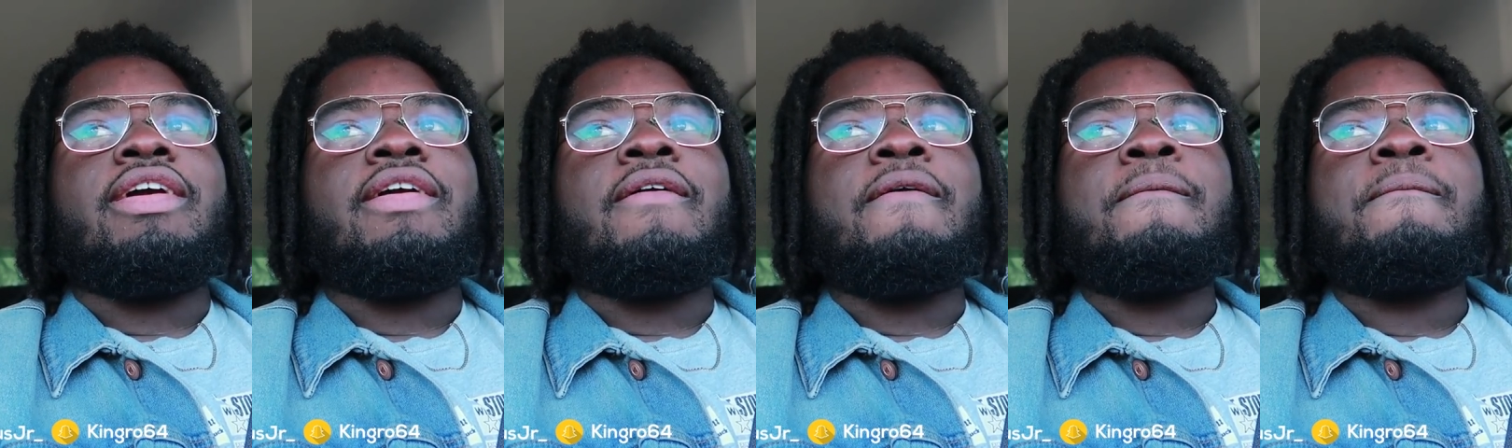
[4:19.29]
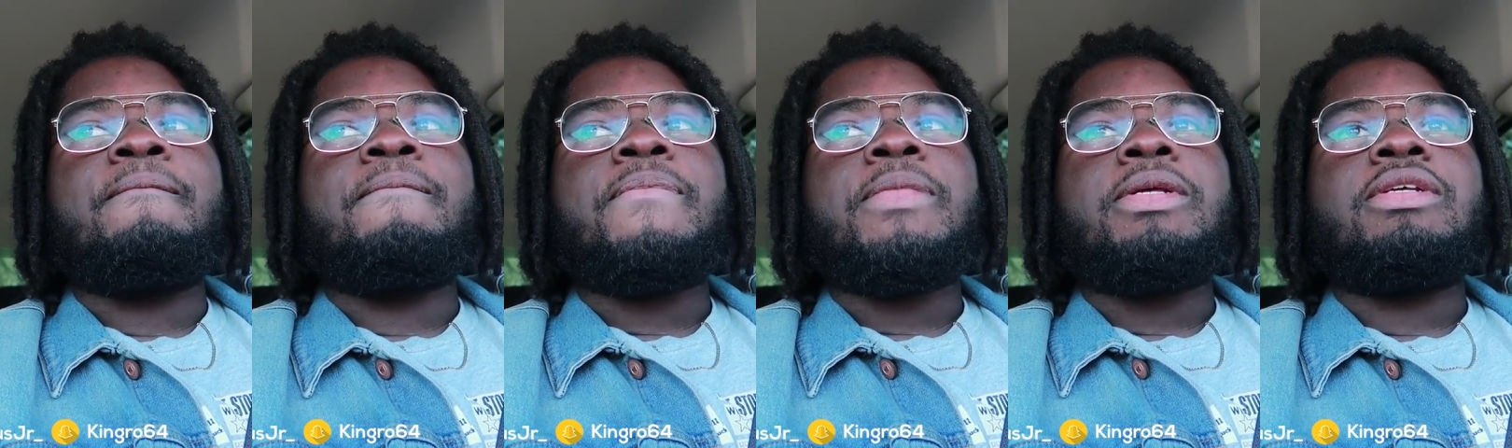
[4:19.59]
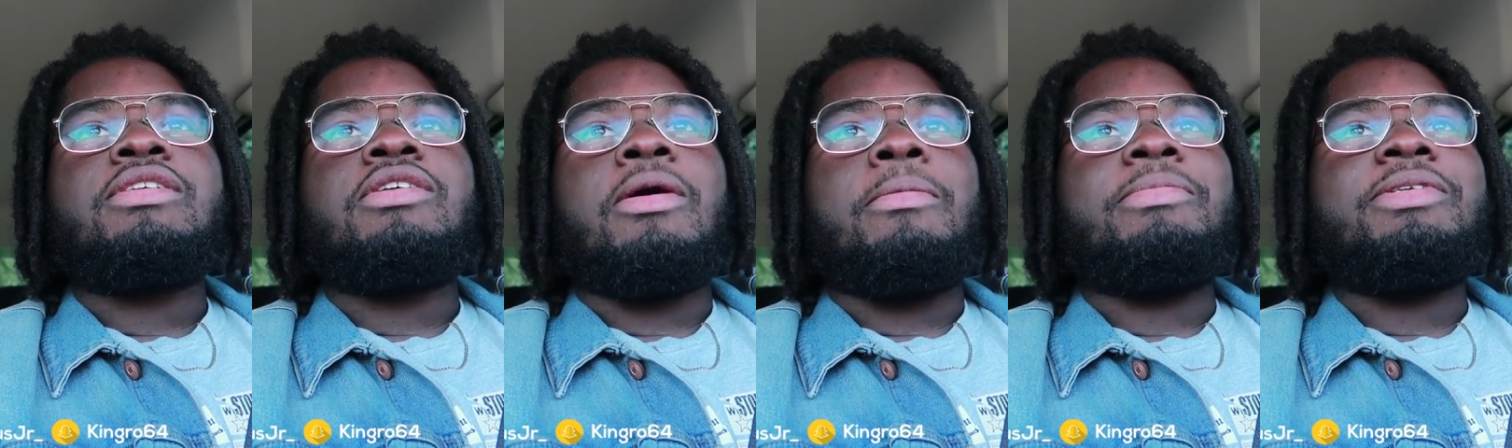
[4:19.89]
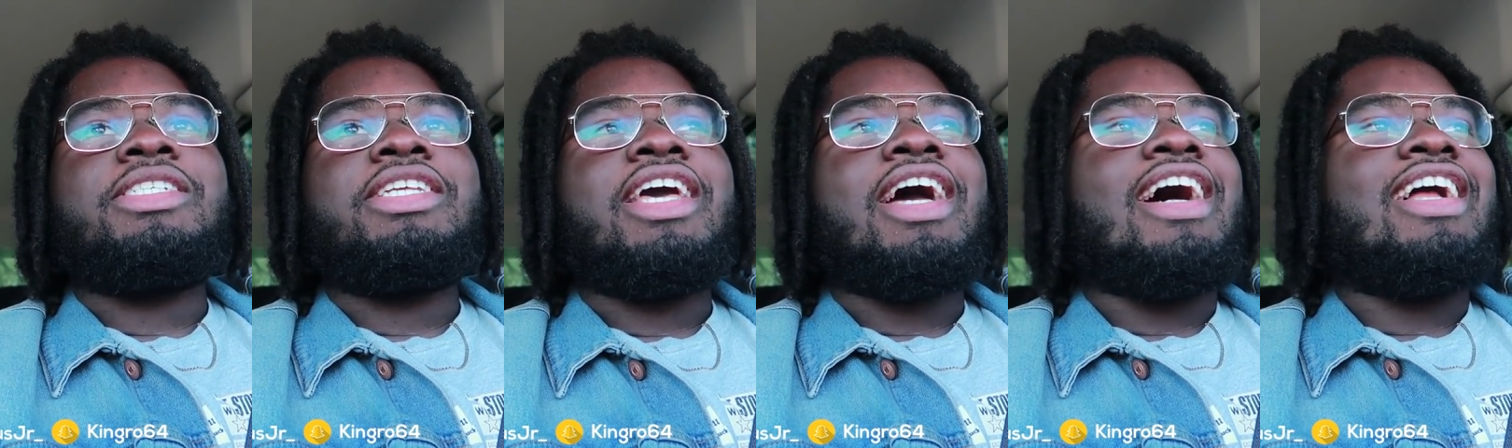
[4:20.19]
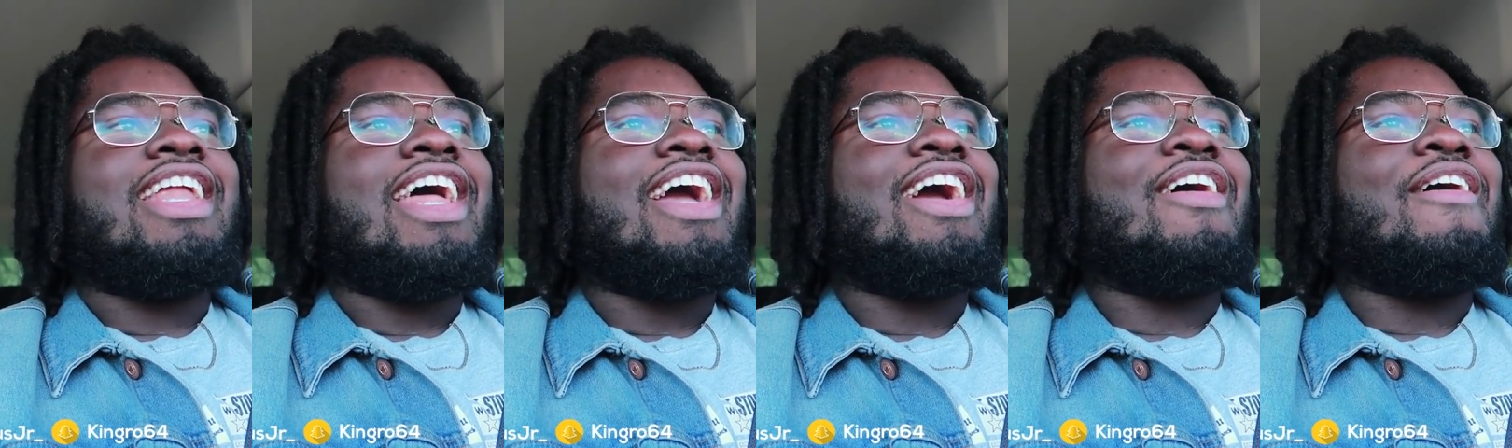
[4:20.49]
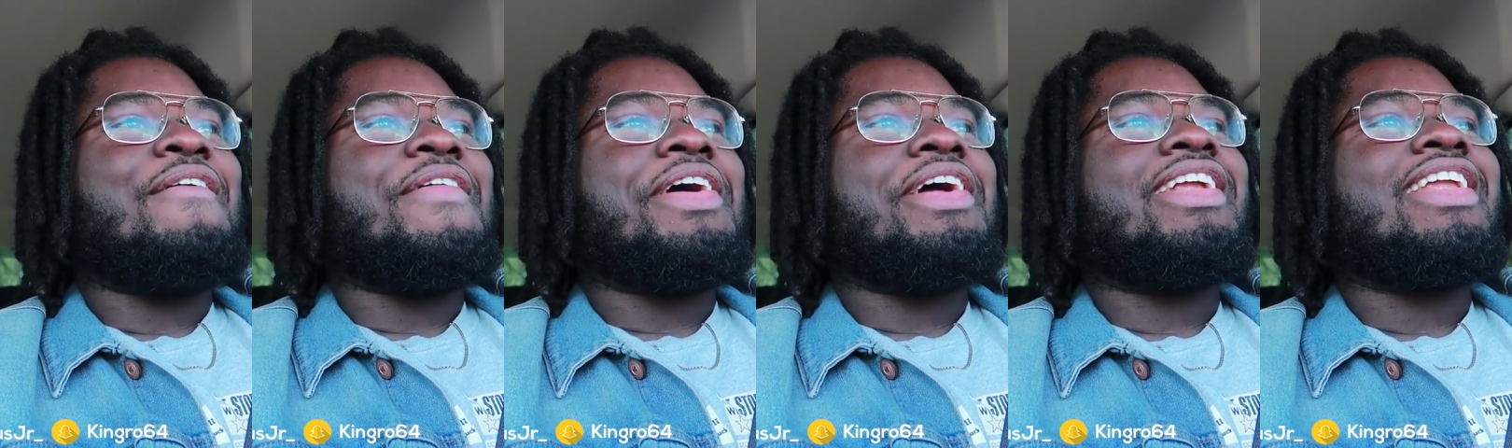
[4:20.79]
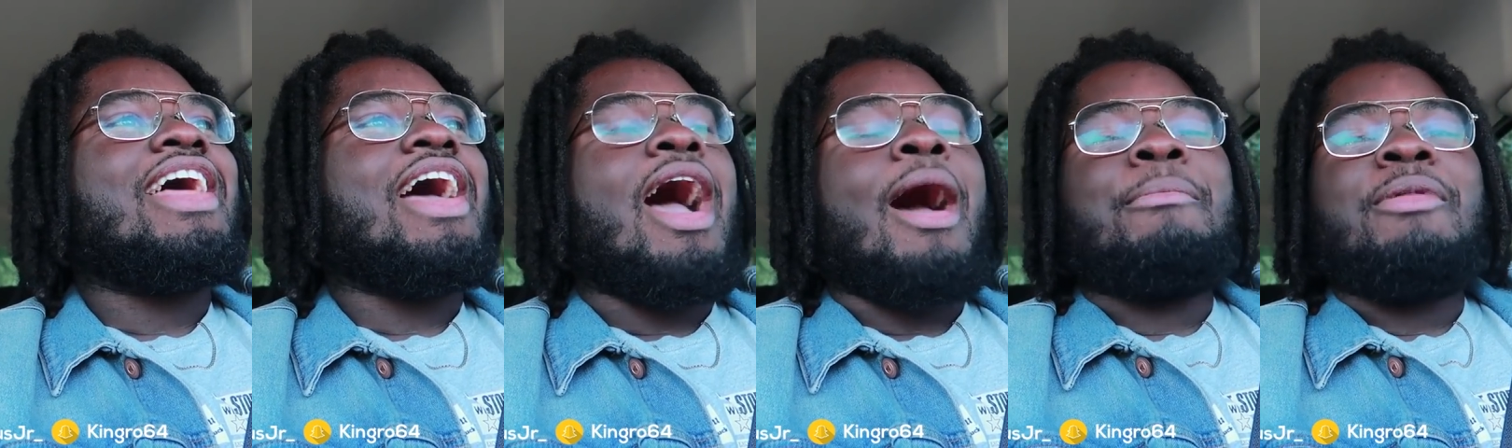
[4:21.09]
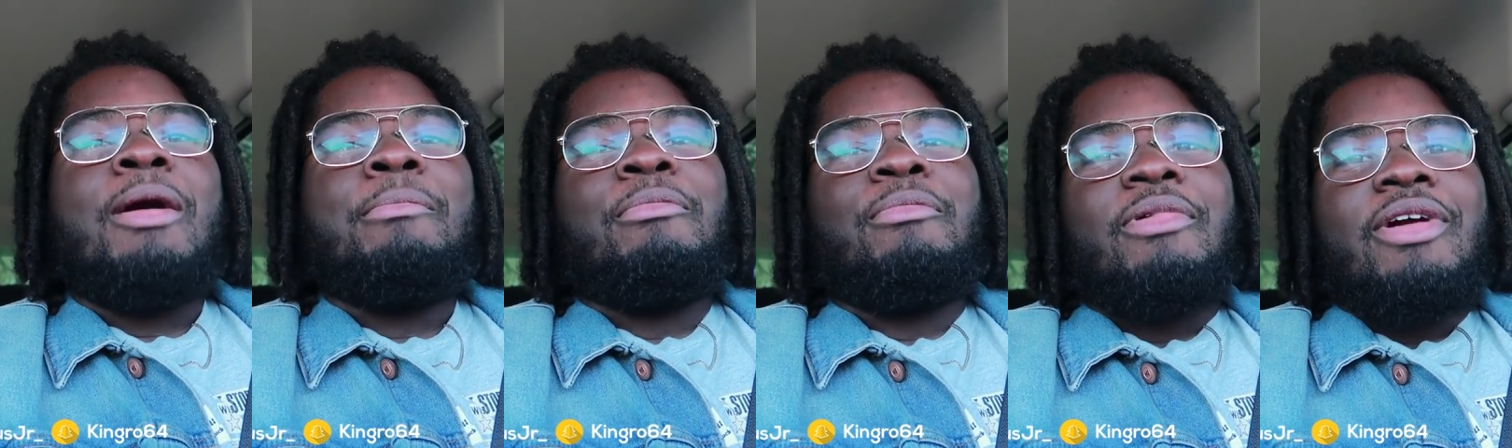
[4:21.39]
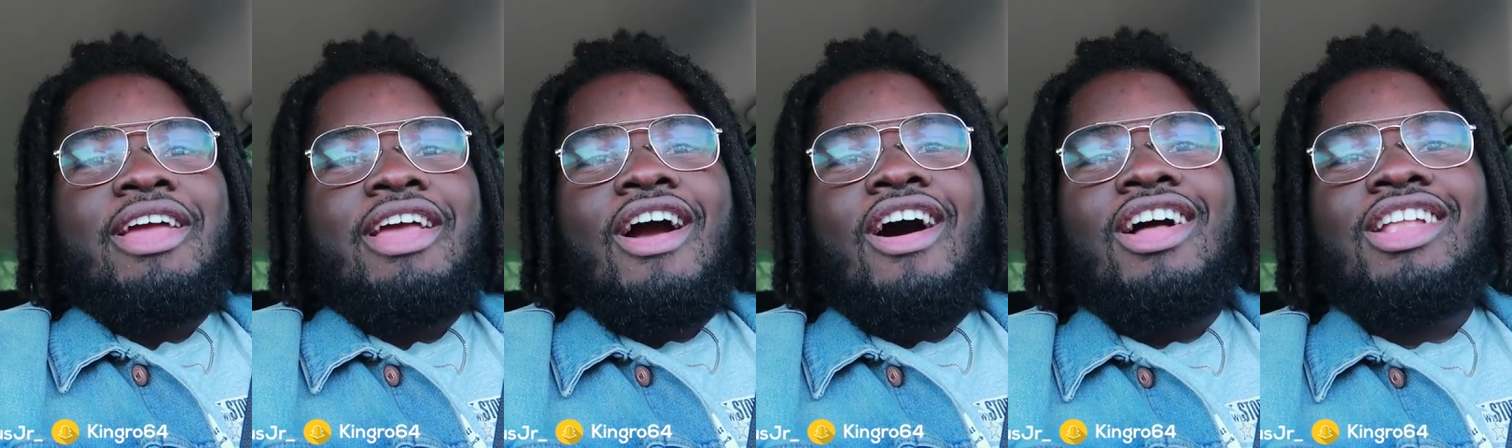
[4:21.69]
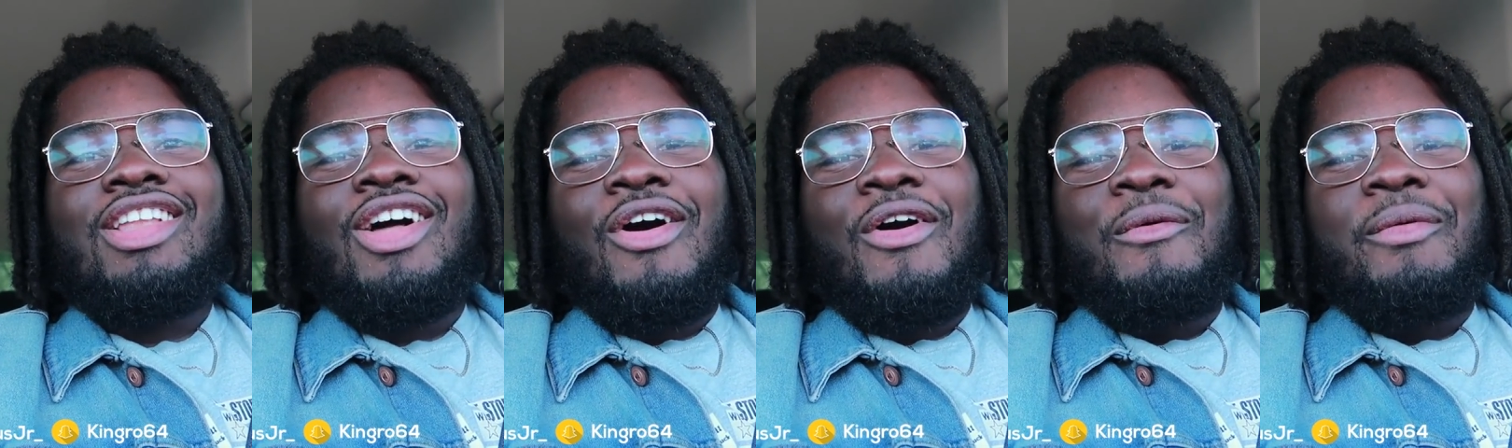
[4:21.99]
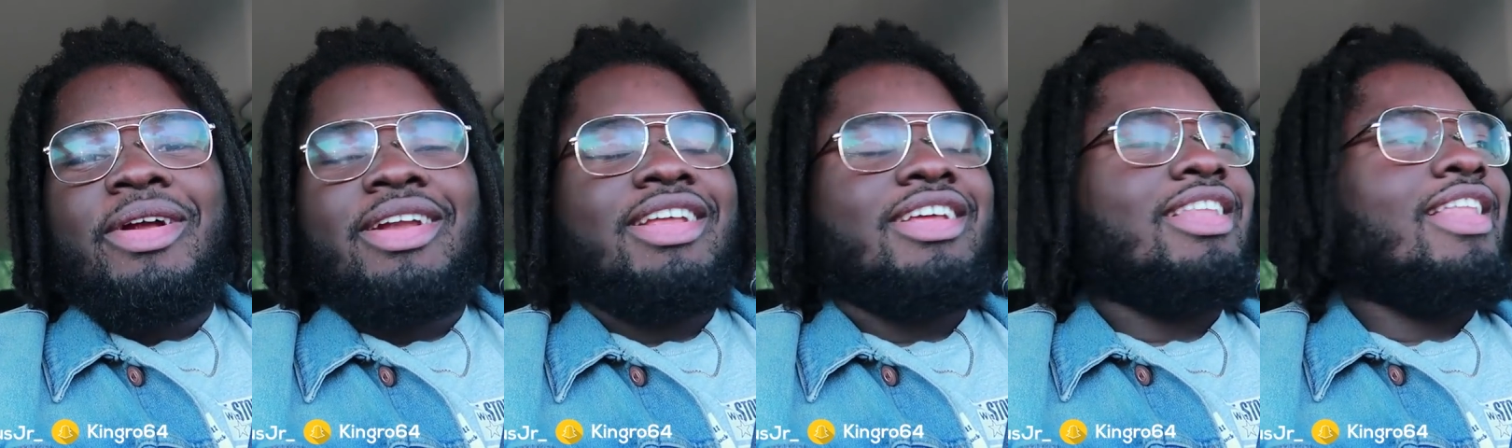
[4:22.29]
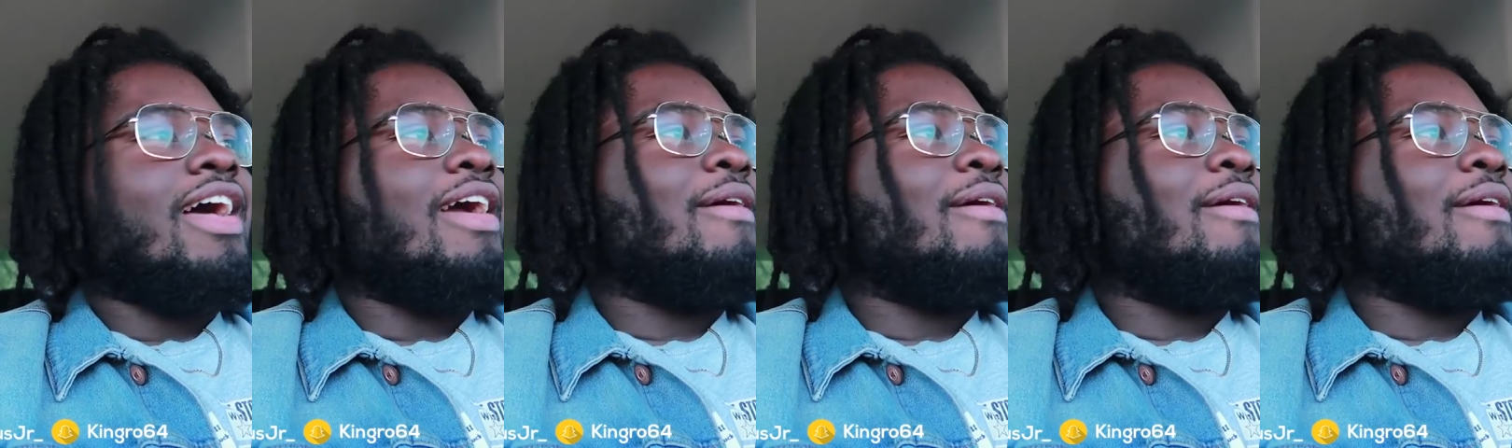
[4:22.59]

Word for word: And so I'm gonna see how that go in. I'm, I'm gonna bring y'all along with it.